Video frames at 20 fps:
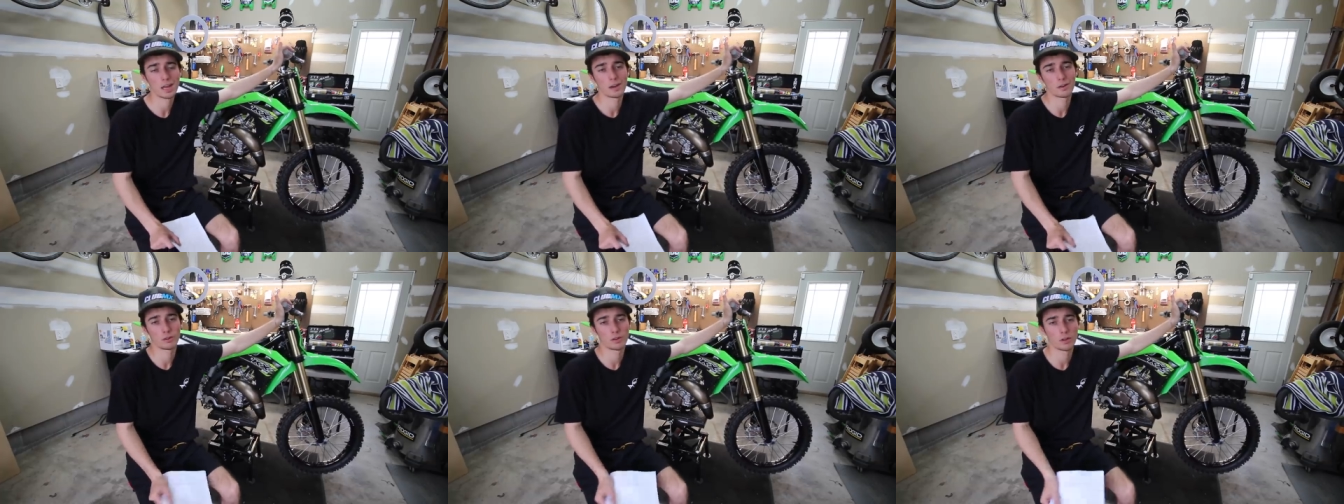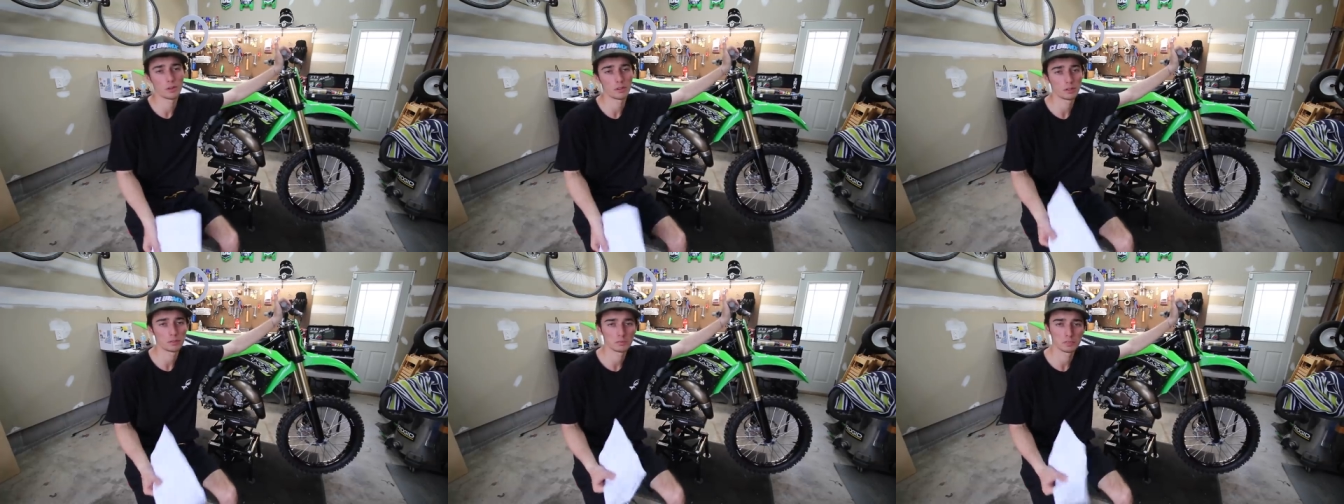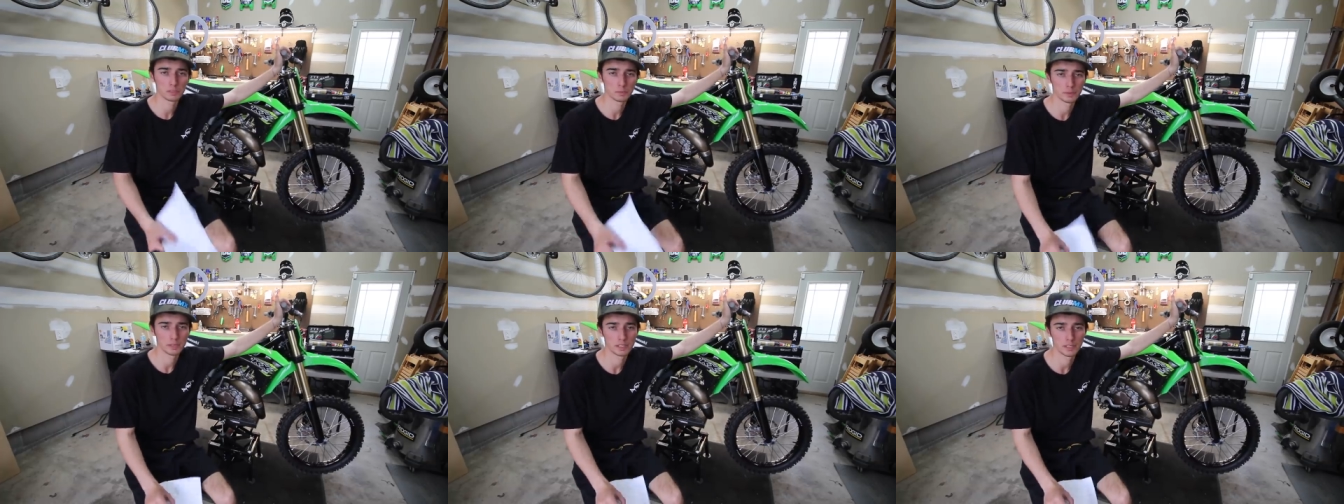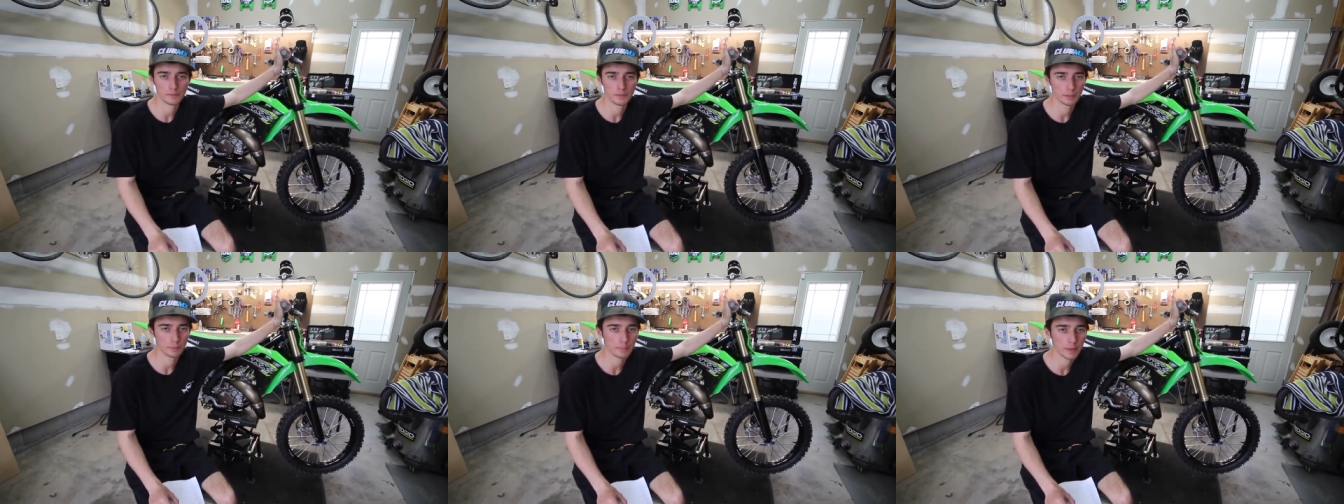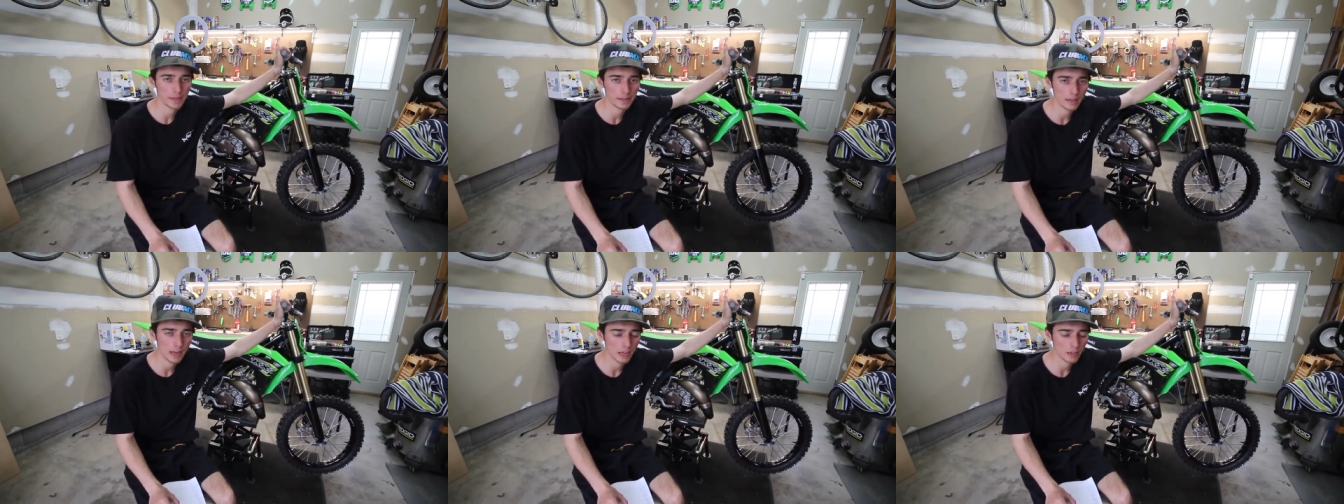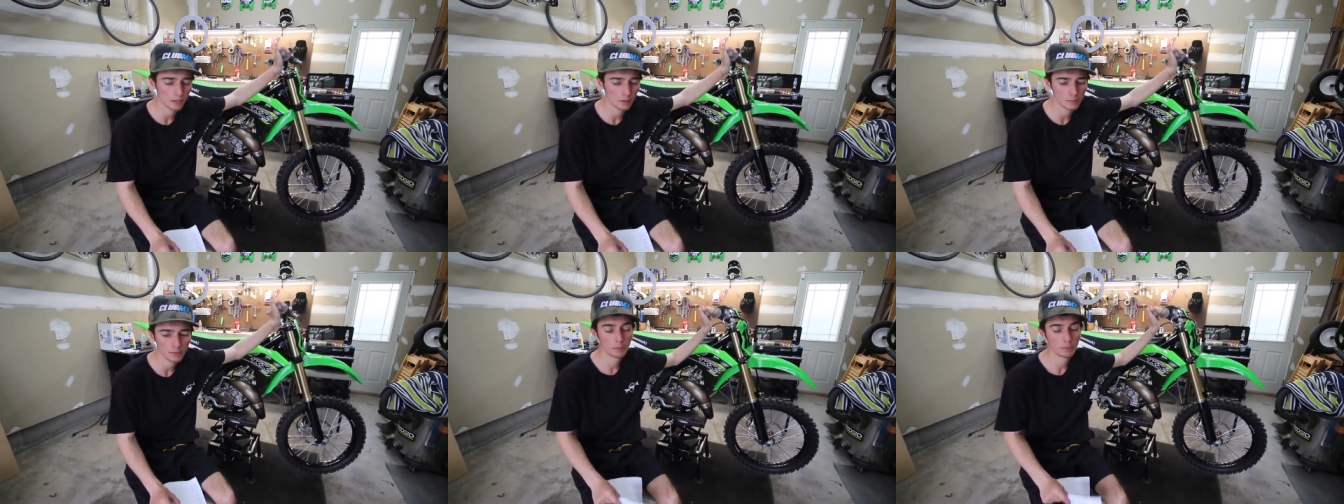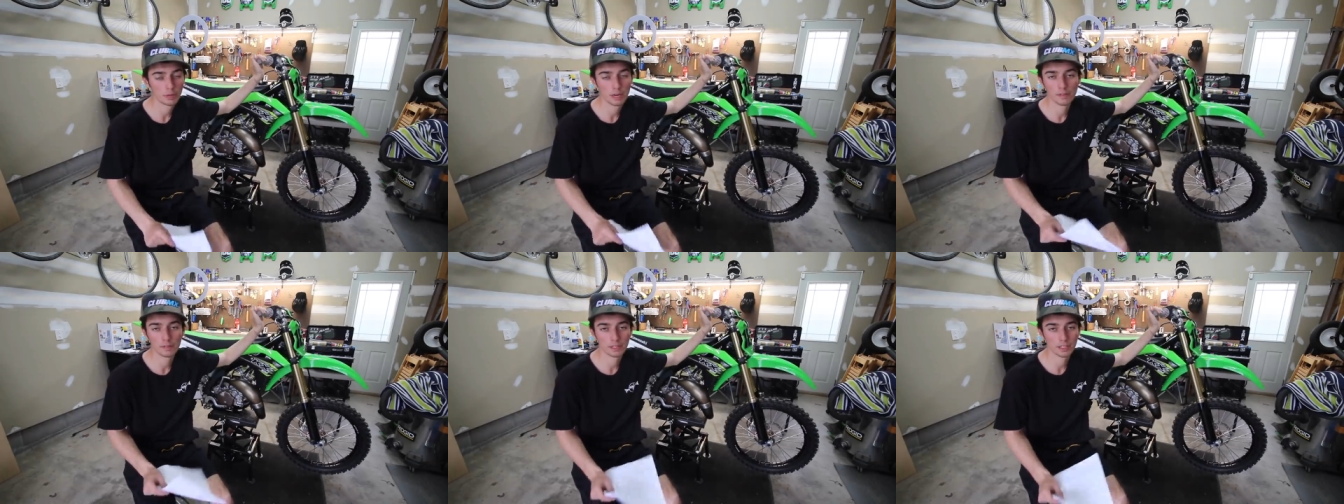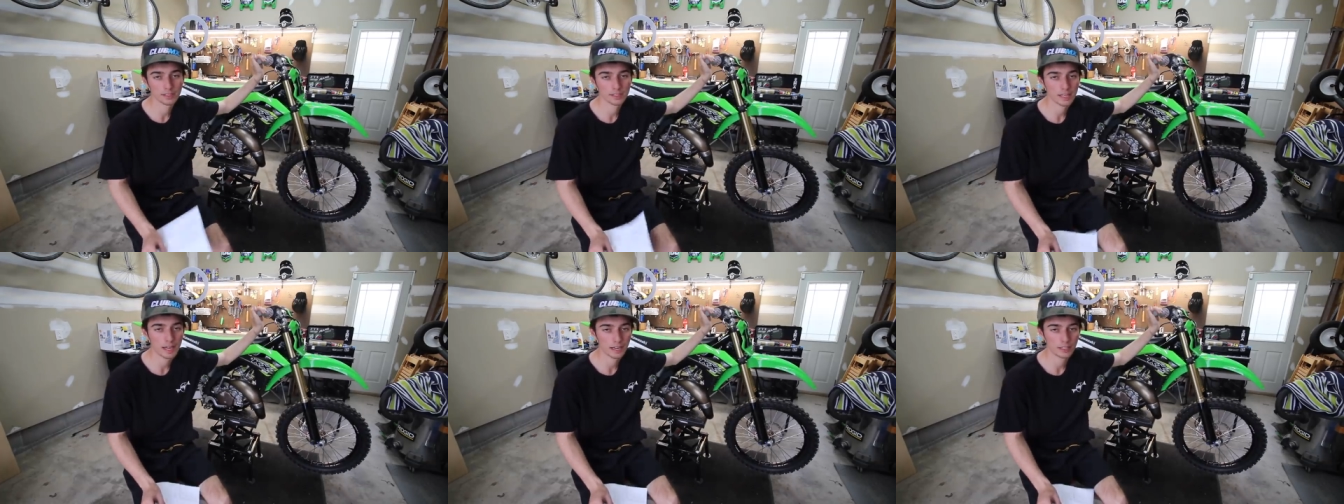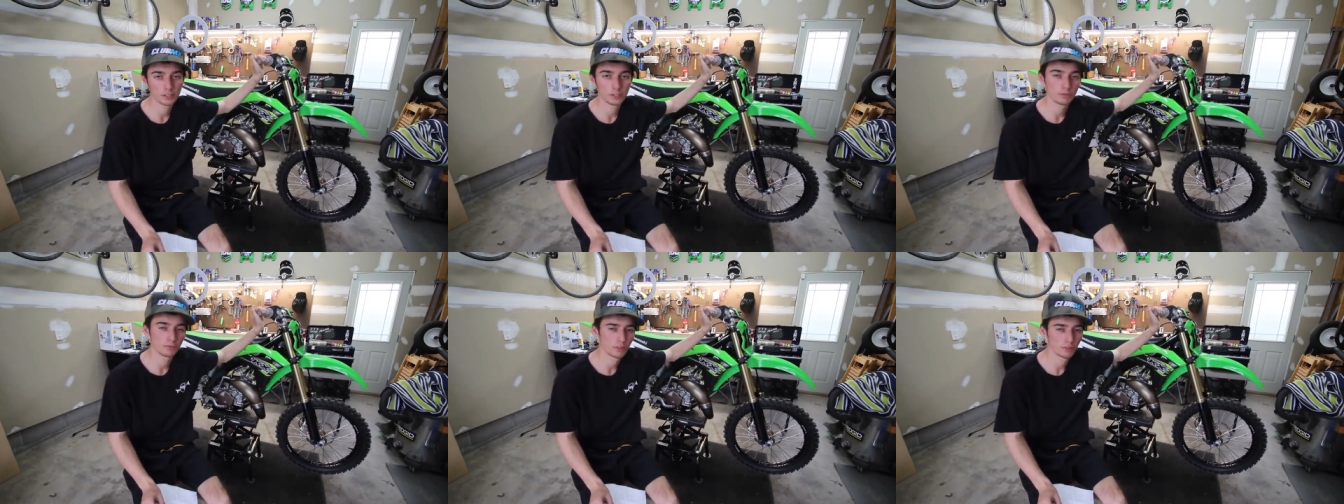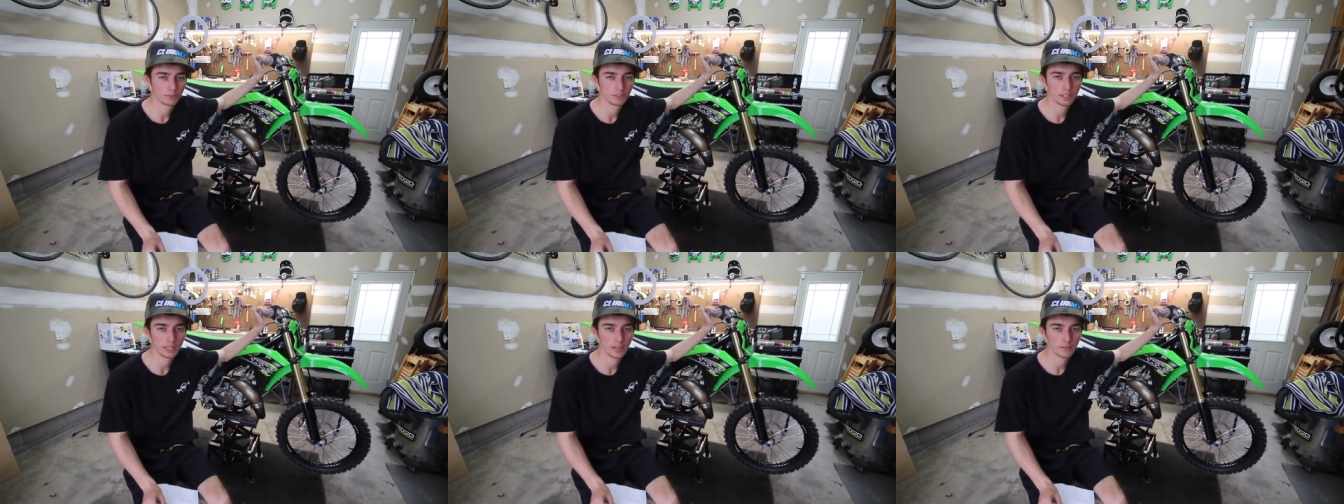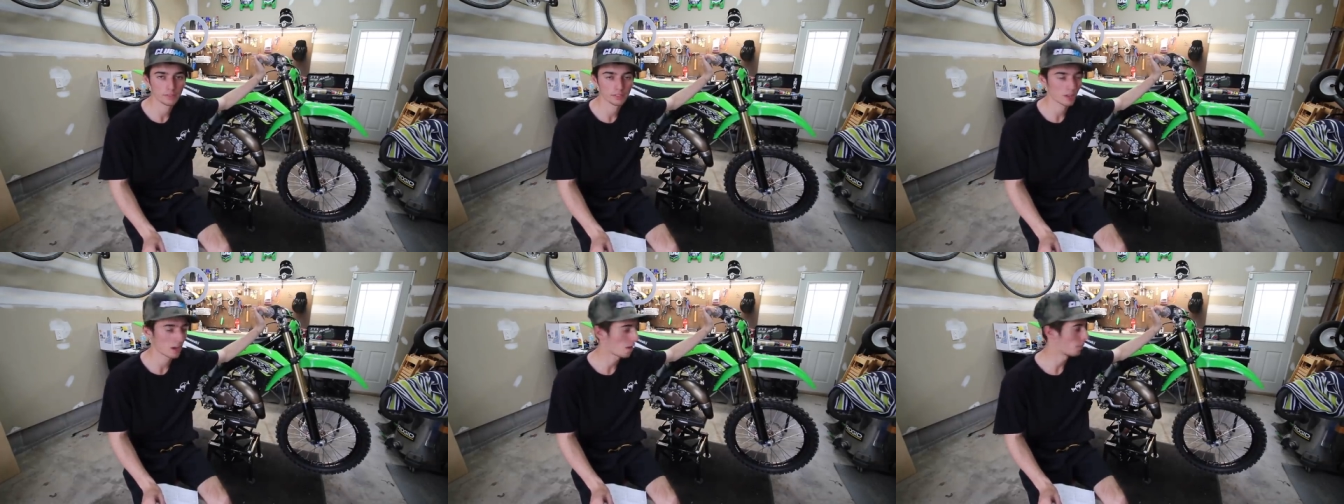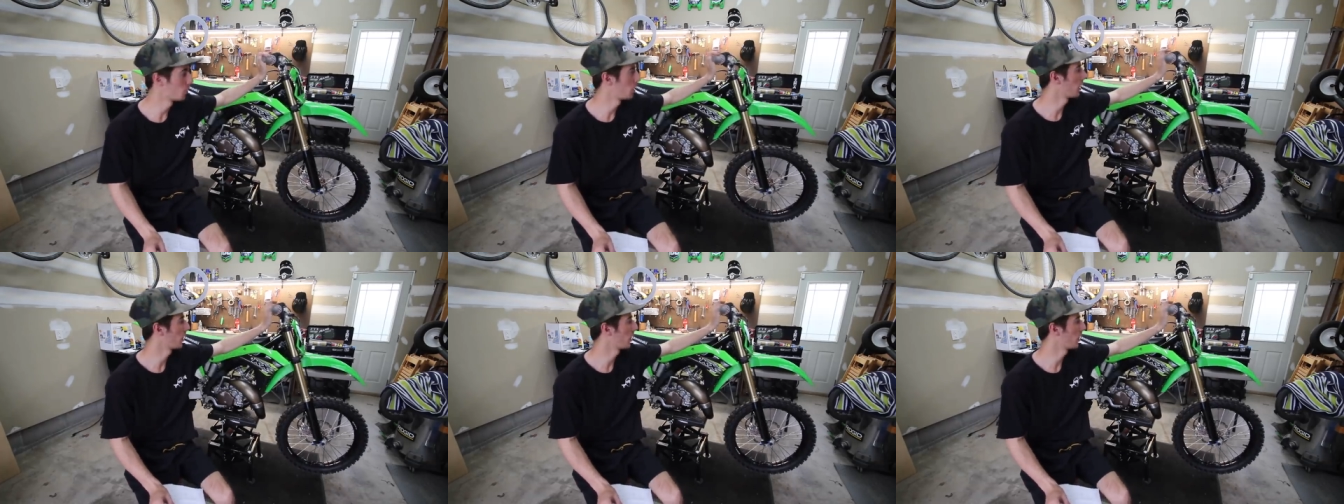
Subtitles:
I don't know the specific bend on them, but whatever the stock 250Fs come